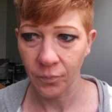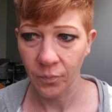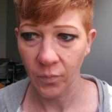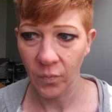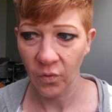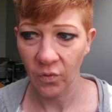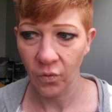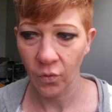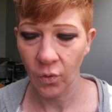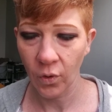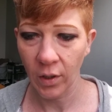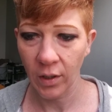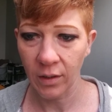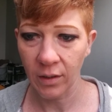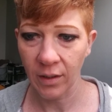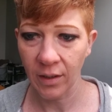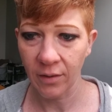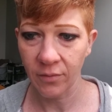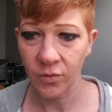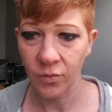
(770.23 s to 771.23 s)
before I
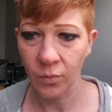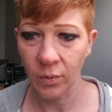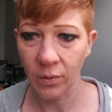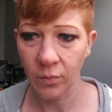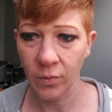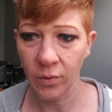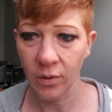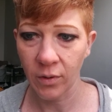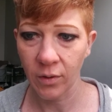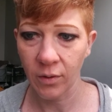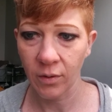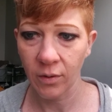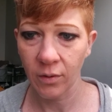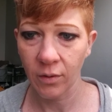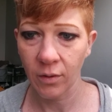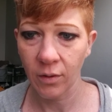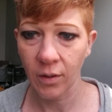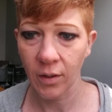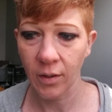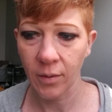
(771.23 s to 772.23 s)
left, we were
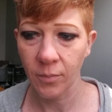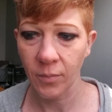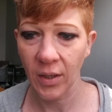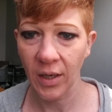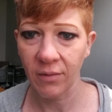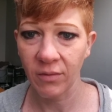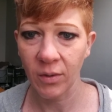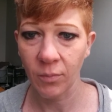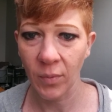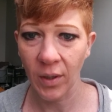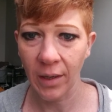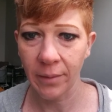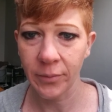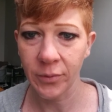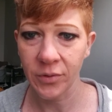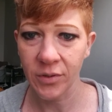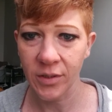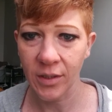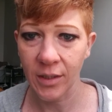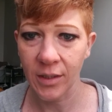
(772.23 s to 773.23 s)
having
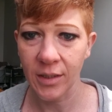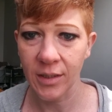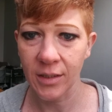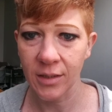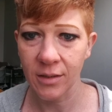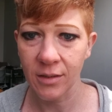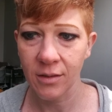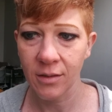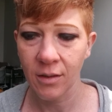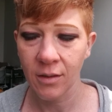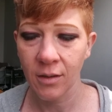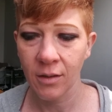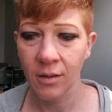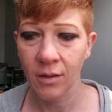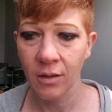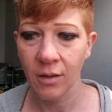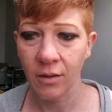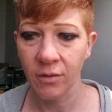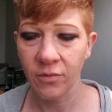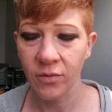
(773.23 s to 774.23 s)
Bible studies,
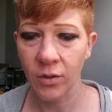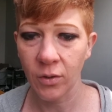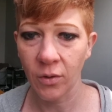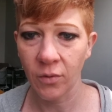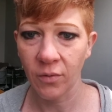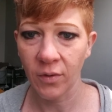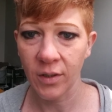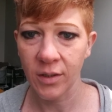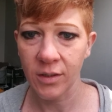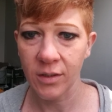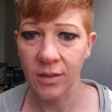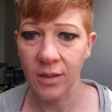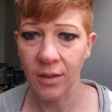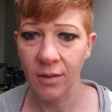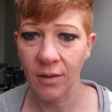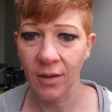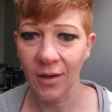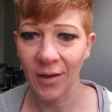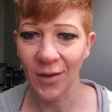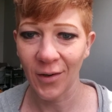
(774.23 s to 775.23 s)
a few of us
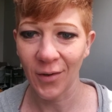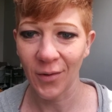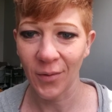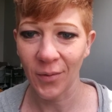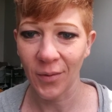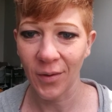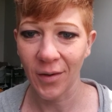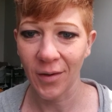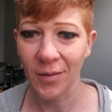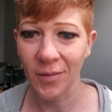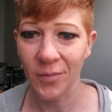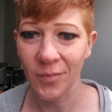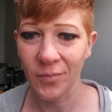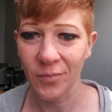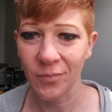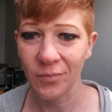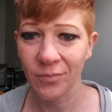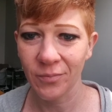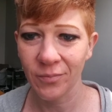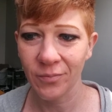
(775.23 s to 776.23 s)
in there,
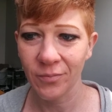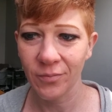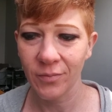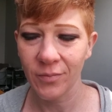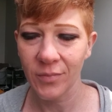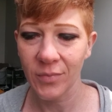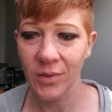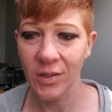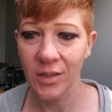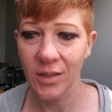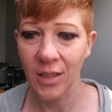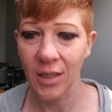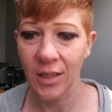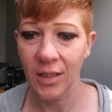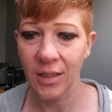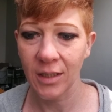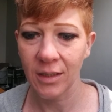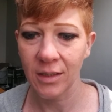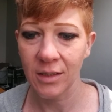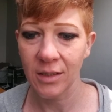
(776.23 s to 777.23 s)

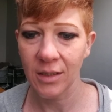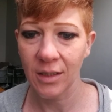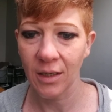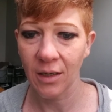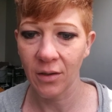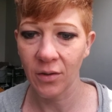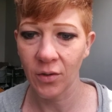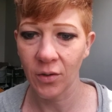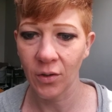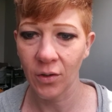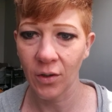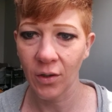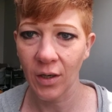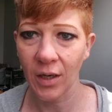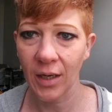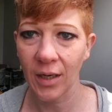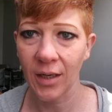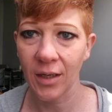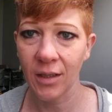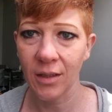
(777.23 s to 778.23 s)
studying together
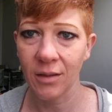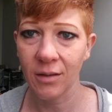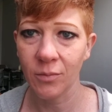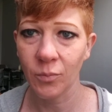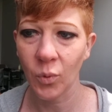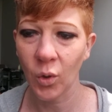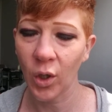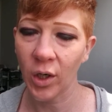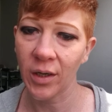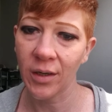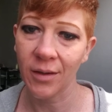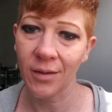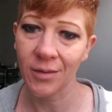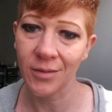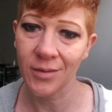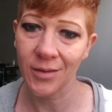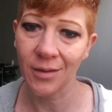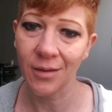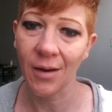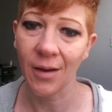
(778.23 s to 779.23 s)
and
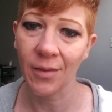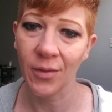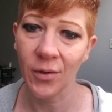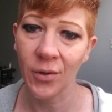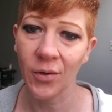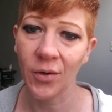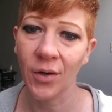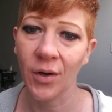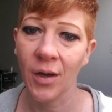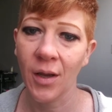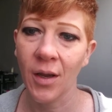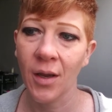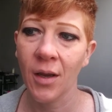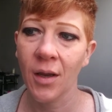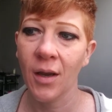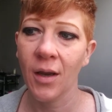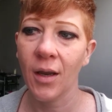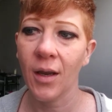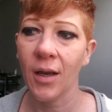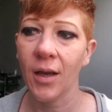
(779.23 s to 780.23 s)
praying together.
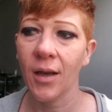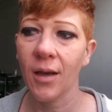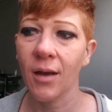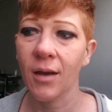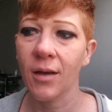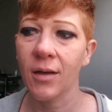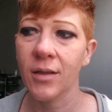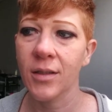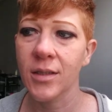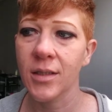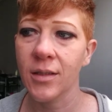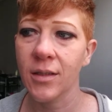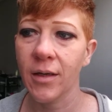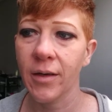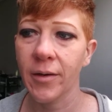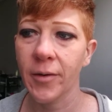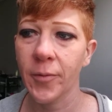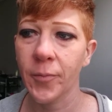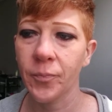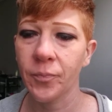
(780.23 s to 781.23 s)
And
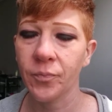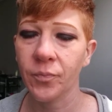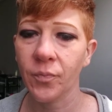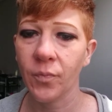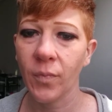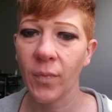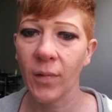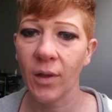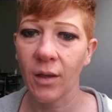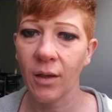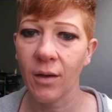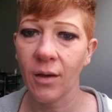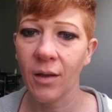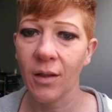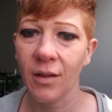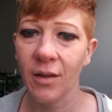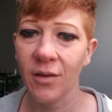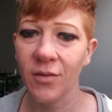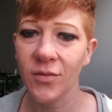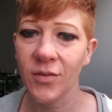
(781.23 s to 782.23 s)

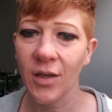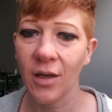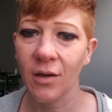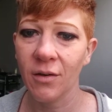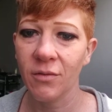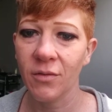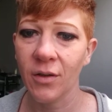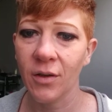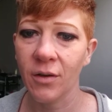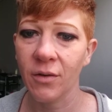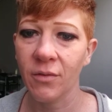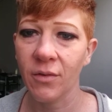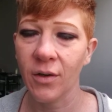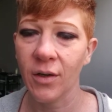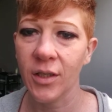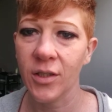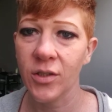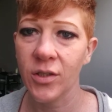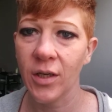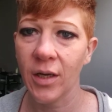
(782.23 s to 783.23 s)
I left out of there a
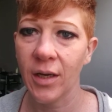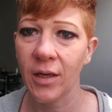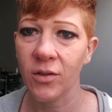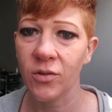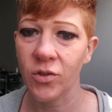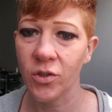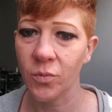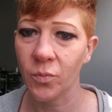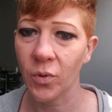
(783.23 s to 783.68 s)
very changed